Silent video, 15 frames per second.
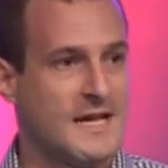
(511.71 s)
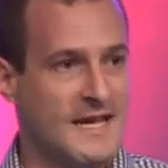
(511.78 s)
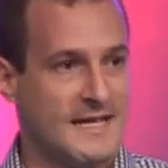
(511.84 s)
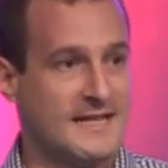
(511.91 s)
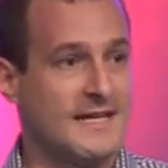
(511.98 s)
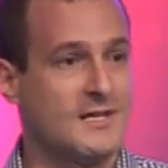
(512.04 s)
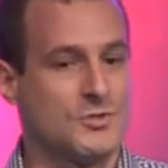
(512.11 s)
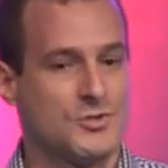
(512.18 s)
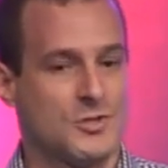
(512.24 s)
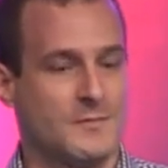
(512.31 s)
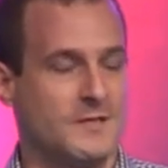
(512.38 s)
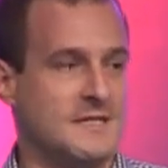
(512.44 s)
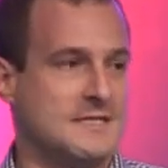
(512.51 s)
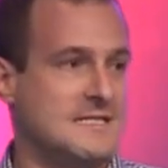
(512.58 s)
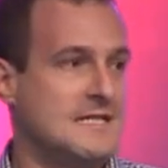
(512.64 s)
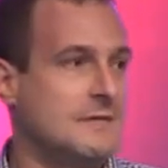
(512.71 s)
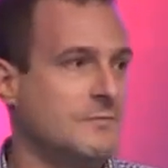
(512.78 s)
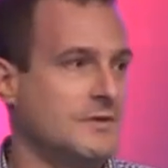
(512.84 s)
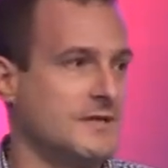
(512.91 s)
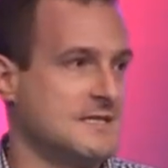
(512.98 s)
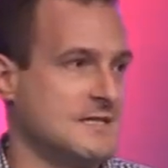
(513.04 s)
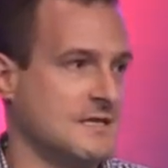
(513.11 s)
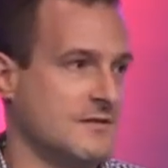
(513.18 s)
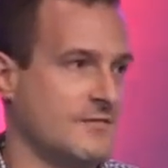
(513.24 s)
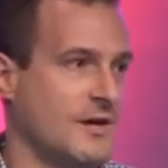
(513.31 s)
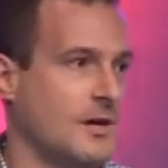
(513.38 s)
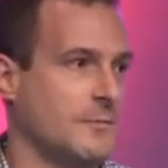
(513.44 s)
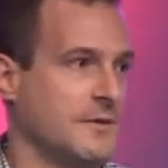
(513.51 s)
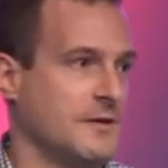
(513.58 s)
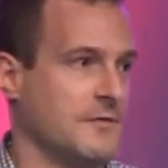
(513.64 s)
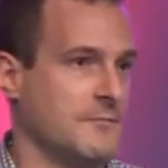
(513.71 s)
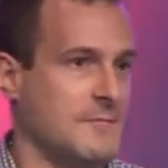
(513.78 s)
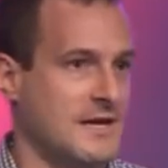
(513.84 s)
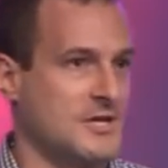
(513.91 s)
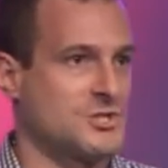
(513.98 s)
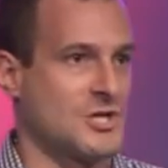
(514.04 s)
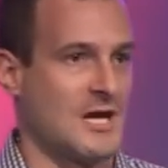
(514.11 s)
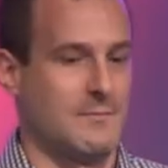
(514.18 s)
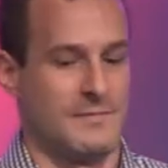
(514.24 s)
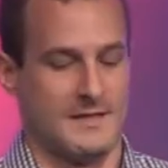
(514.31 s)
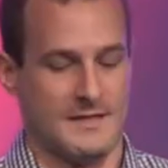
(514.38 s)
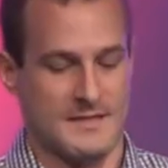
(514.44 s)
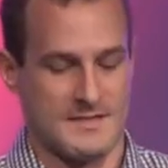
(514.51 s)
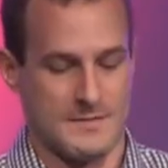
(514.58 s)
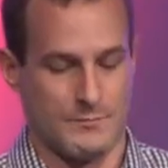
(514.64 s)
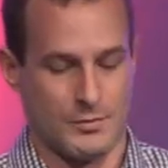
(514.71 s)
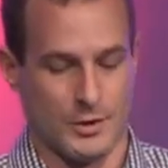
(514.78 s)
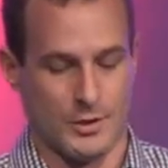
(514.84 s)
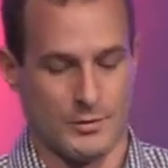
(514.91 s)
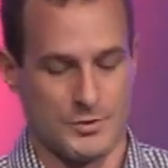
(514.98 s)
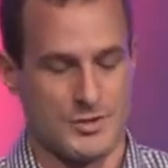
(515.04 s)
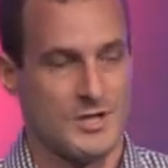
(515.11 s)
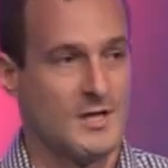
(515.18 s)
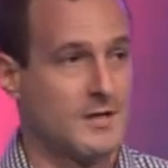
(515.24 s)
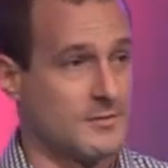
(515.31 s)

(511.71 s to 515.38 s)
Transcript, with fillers: and they contributed deeply to the development of MakeShop and its approach.